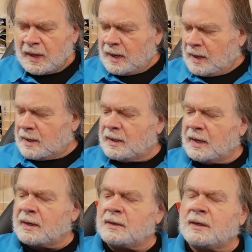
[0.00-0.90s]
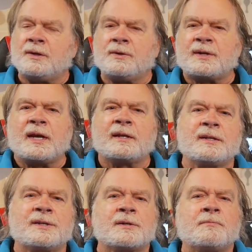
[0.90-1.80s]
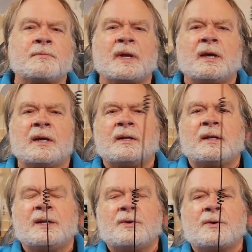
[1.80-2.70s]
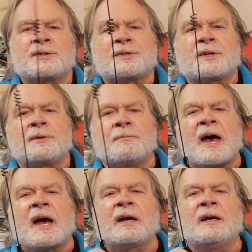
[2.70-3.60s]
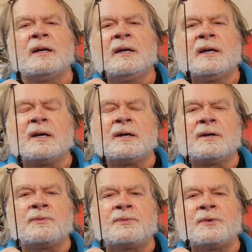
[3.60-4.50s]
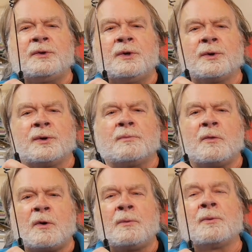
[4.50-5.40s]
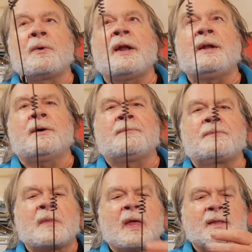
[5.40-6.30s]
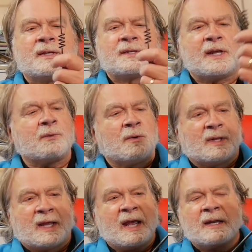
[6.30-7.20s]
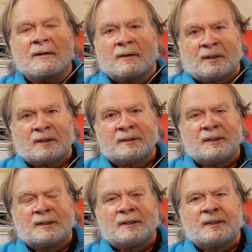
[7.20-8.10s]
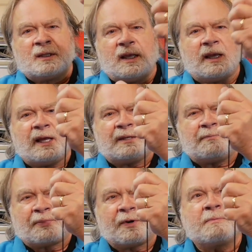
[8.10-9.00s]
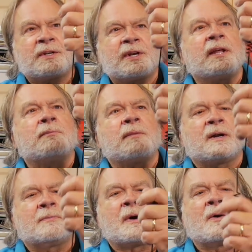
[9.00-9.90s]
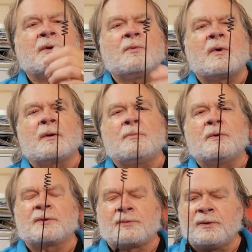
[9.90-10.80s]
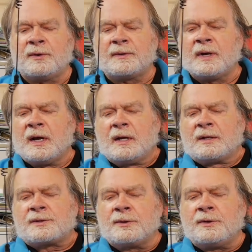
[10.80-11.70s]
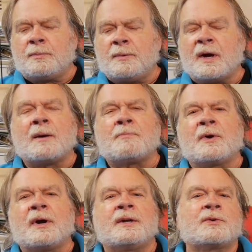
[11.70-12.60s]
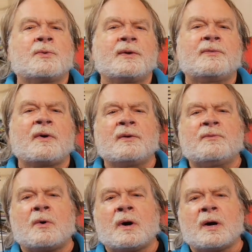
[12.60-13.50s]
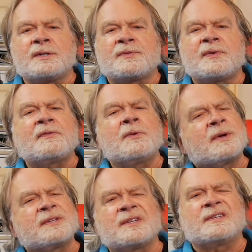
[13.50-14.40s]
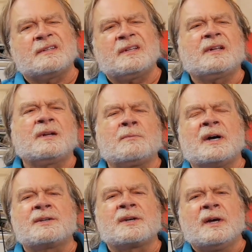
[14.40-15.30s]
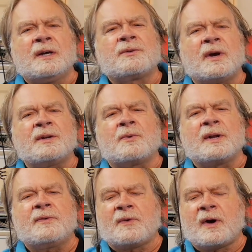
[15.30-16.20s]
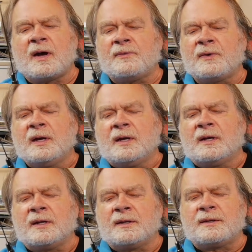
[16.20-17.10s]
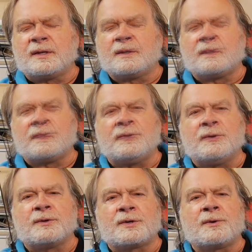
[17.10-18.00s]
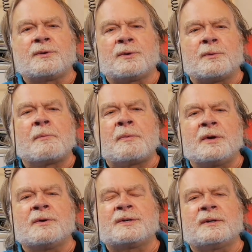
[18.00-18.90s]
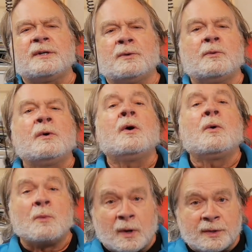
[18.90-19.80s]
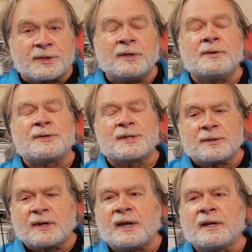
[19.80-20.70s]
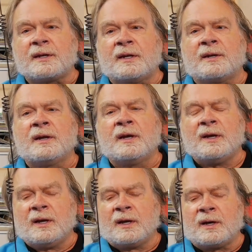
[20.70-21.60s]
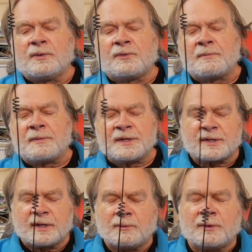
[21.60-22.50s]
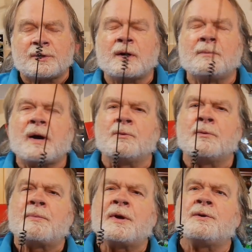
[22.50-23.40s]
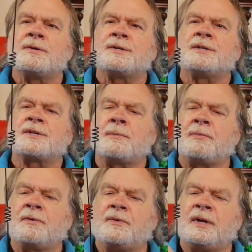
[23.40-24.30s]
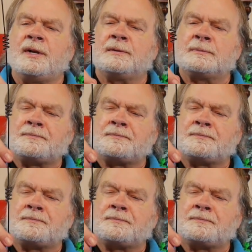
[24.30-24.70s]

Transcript: And then you take this and, and it hooks to the back of your mobile radio. This thing will handle the, it, pretty much any amount of power you want to put through it. So you'll be operating 25 watts. 50 watts is a little much. Try 25 until you're sure there are repeaters you want to use that you can't hit uh, from this thing. We'll talk about repeaters in a separate video.